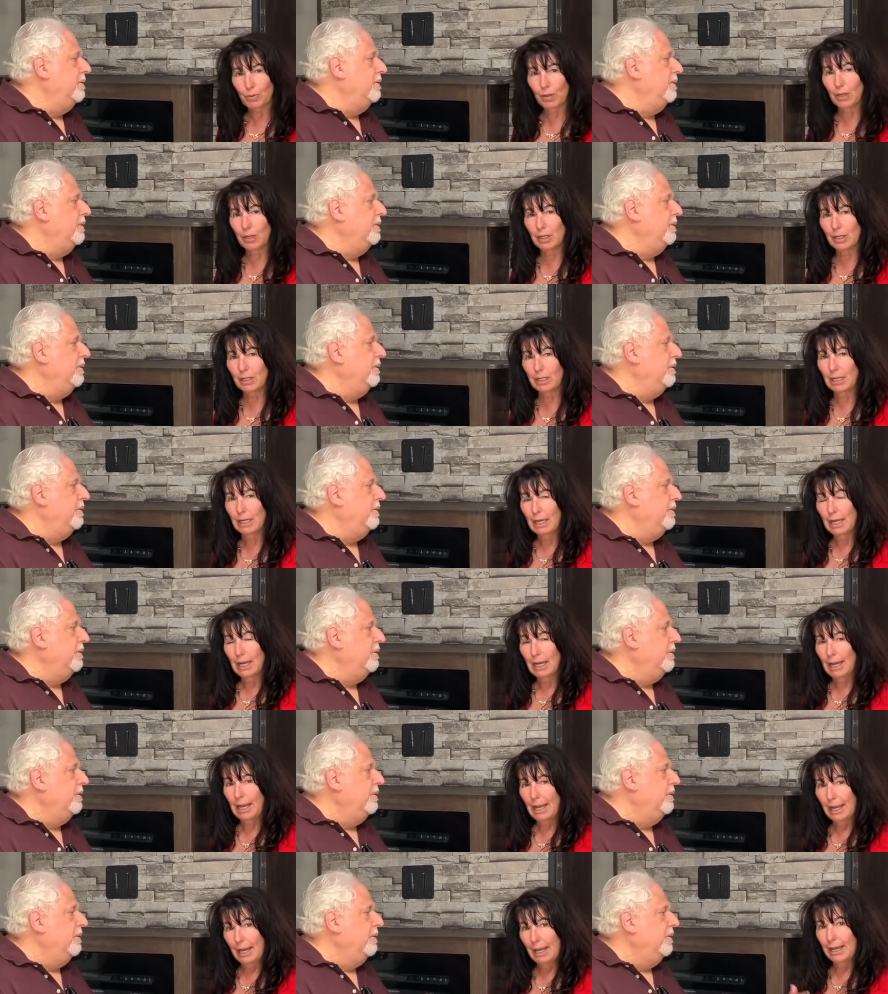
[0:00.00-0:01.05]
Speaker 1: work.
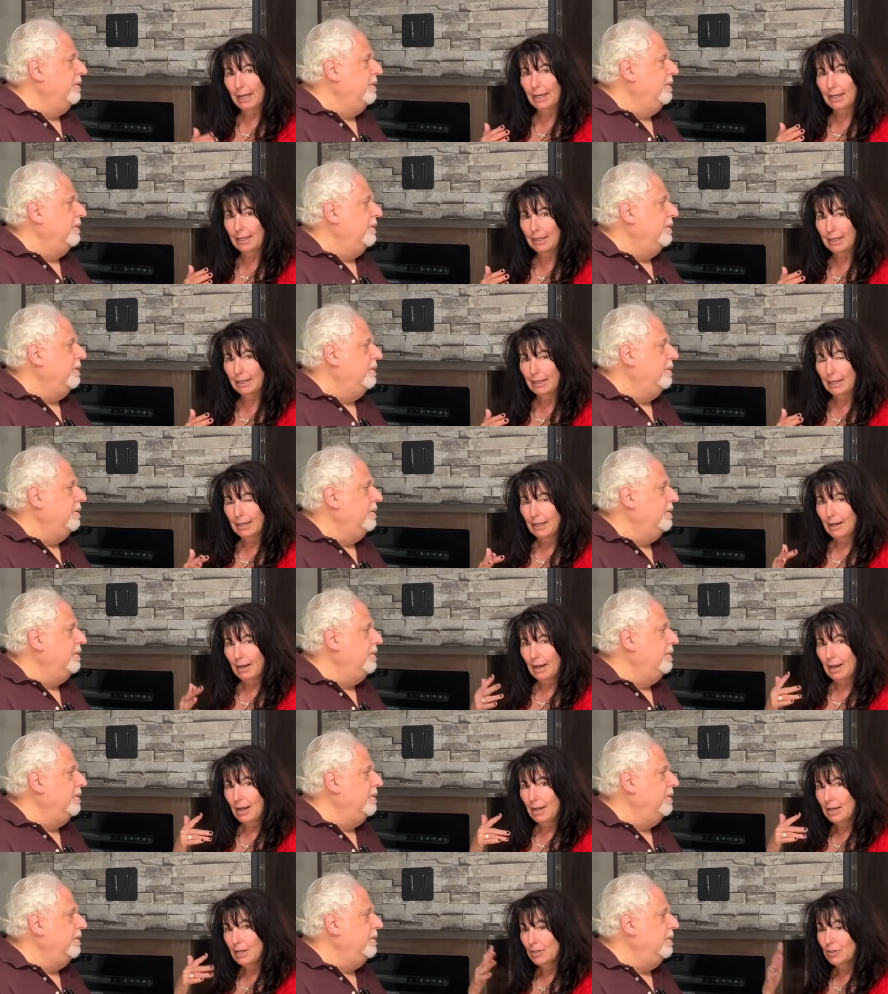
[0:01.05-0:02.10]
And
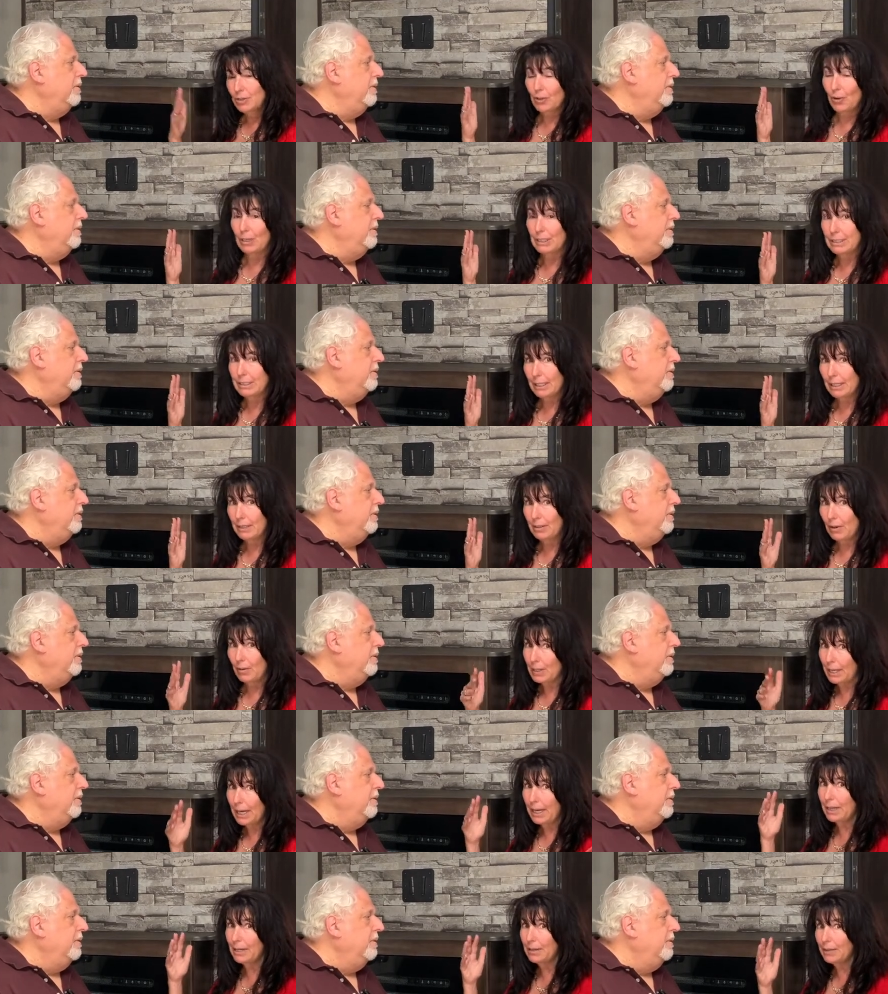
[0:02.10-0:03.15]
so I said,
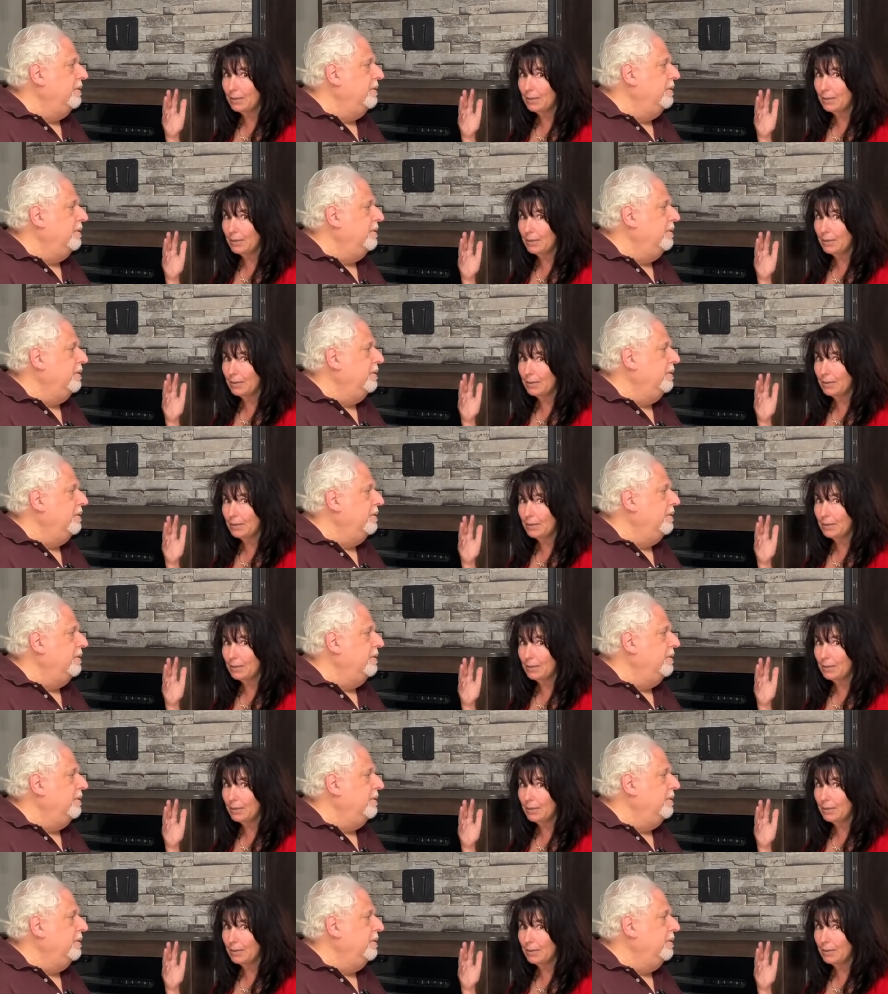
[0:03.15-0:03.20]
okay,